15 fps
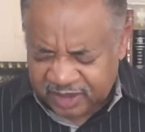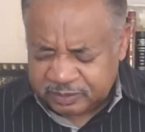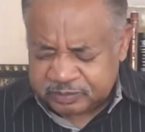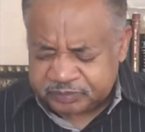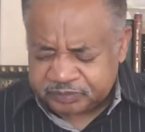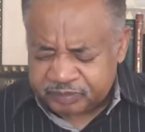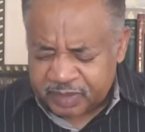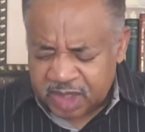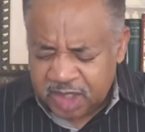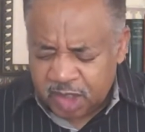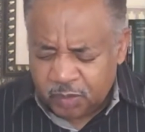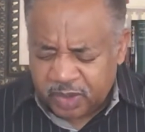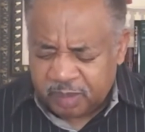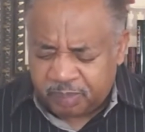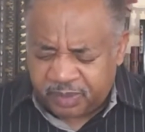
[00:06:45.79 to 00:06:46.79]
And
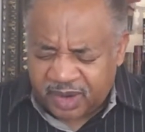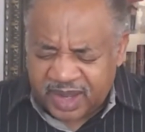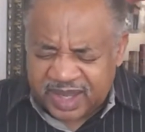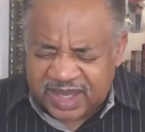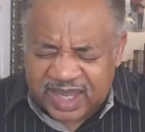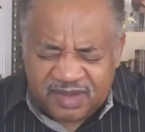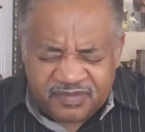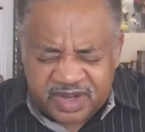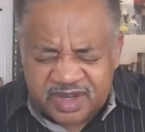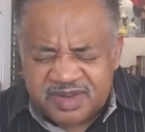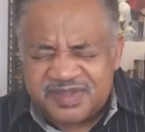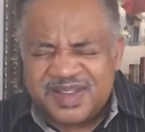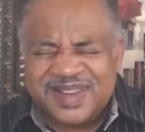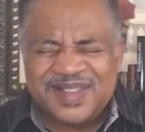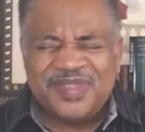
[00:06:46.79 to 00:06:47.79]
we pray
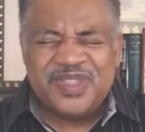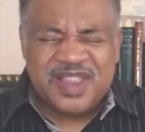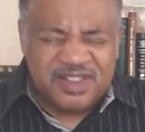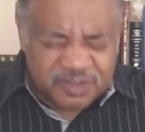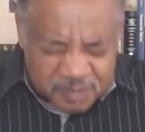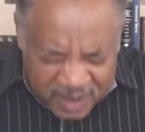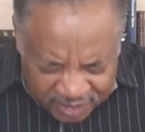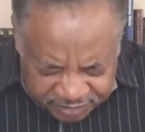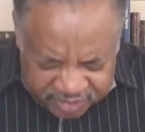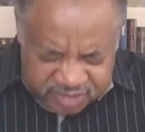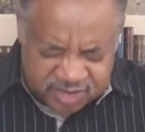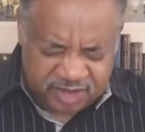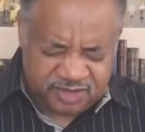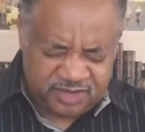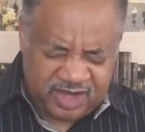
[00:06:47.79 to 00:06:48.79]
even in these
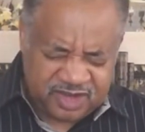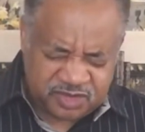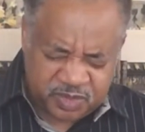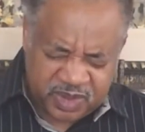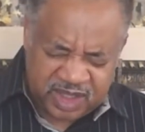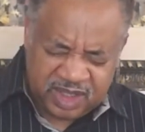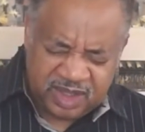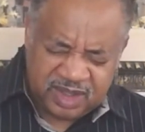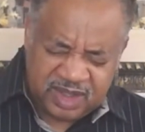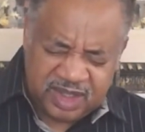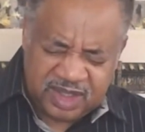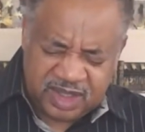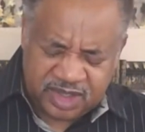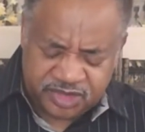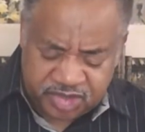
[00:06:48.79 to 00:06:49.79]
messages, as we
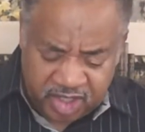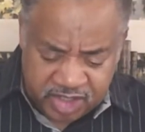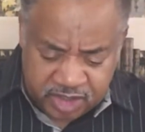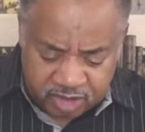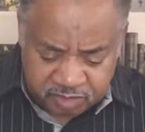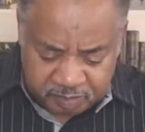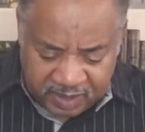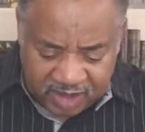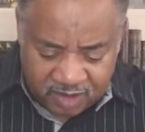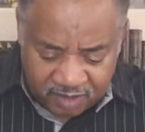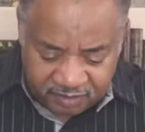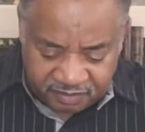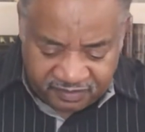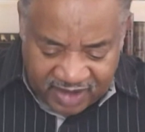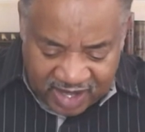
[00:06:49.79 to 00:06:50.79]
continue to speak
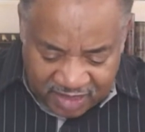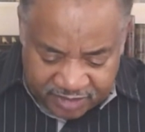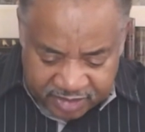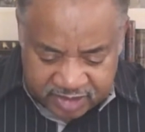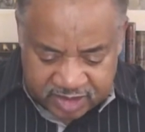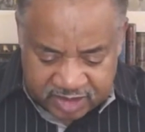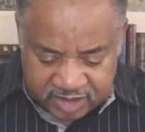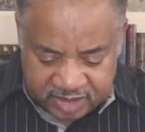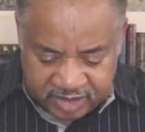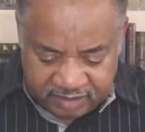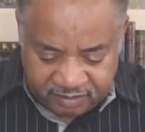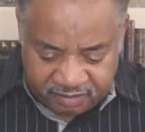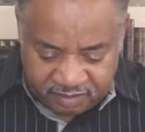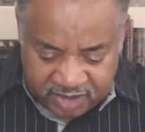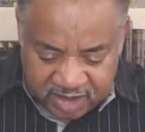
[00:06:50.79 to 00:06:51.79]
on fatherhood
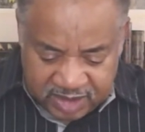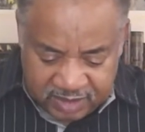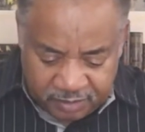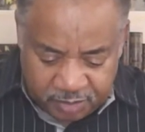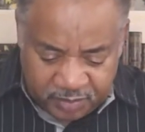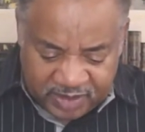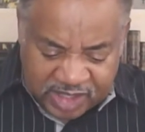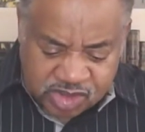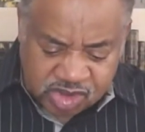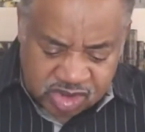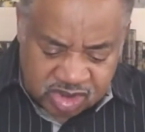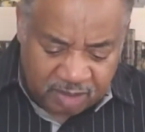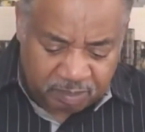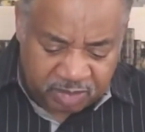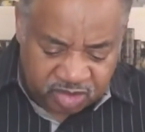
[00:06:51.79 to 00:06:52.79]
and the
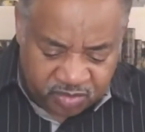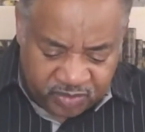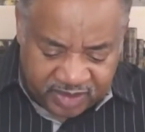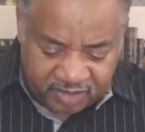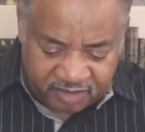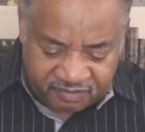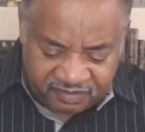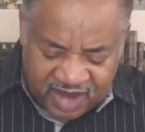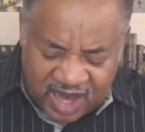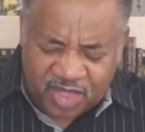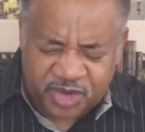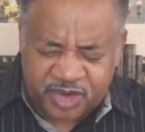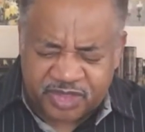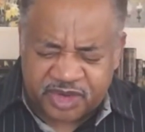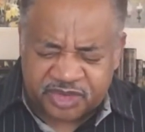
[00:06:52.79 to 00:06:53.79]
relationship between the
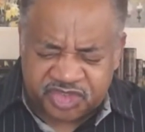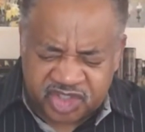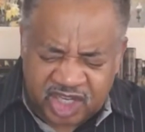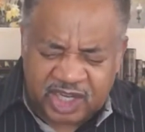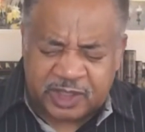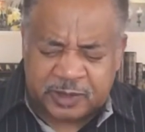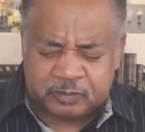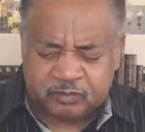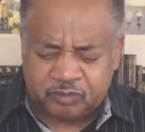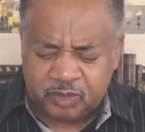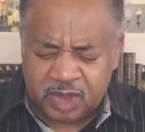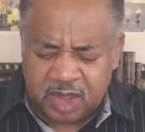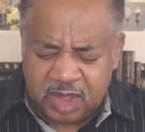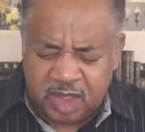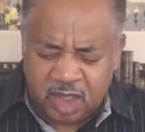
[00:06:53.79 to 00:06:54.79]
Father and the Son,
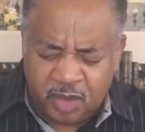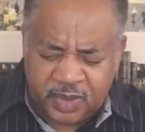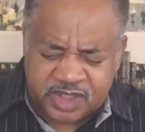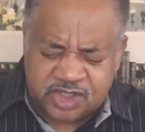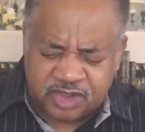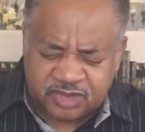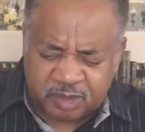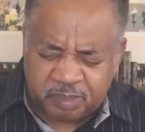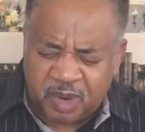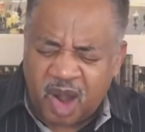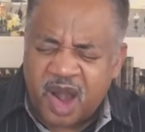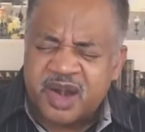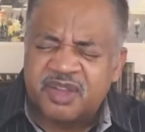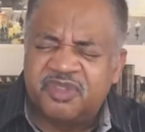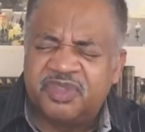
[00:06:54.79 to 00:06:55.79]
which is a
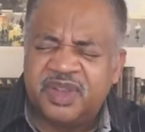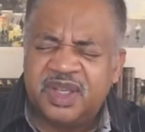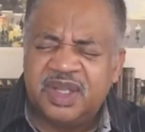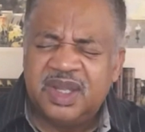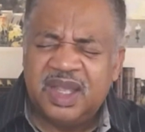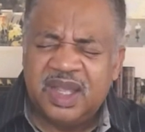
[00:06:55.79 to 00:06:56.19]
part of,